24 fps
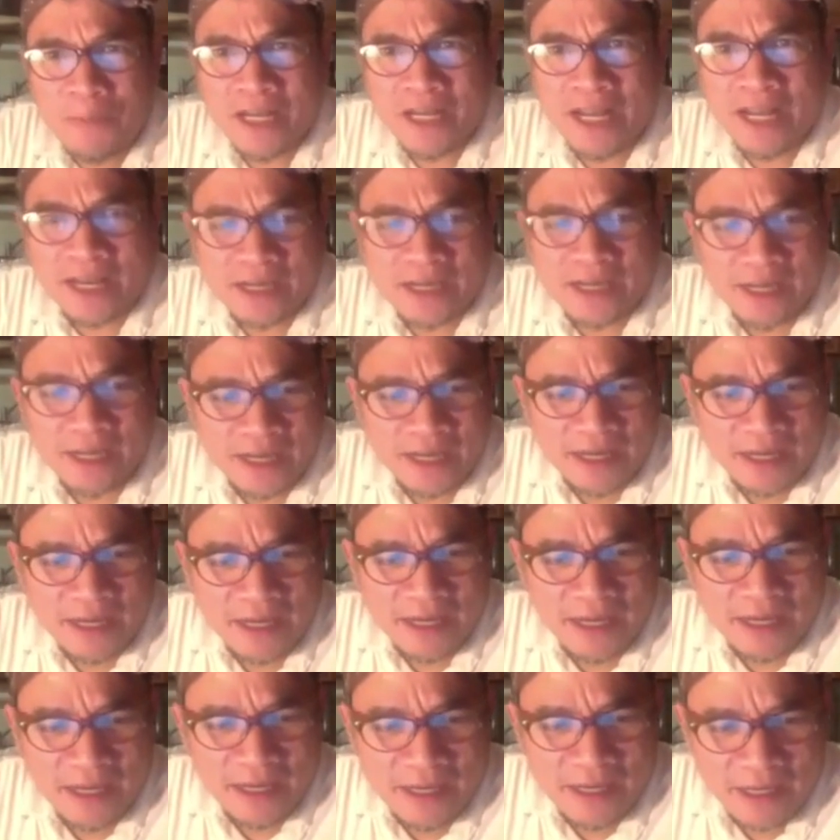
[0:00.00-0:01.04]
anak.
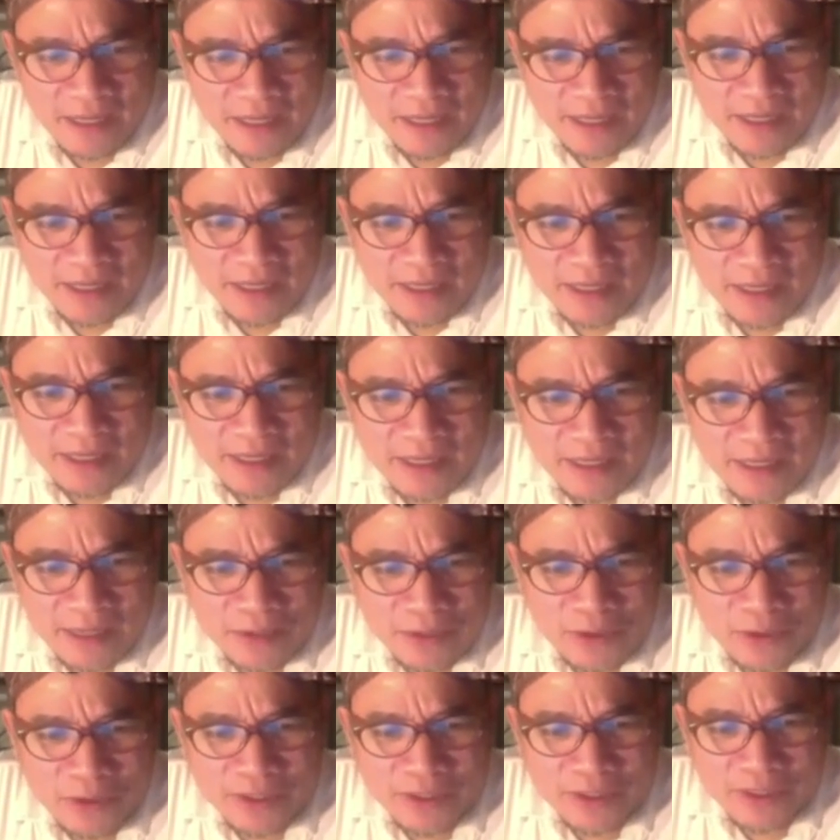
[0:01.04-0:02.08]

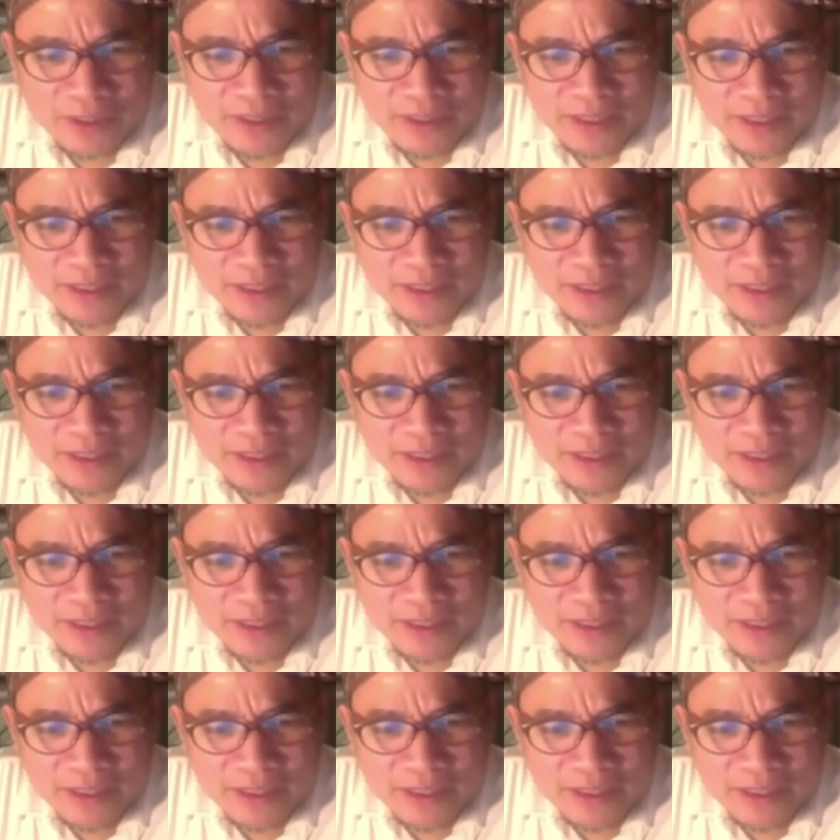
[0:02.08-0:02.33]
Good.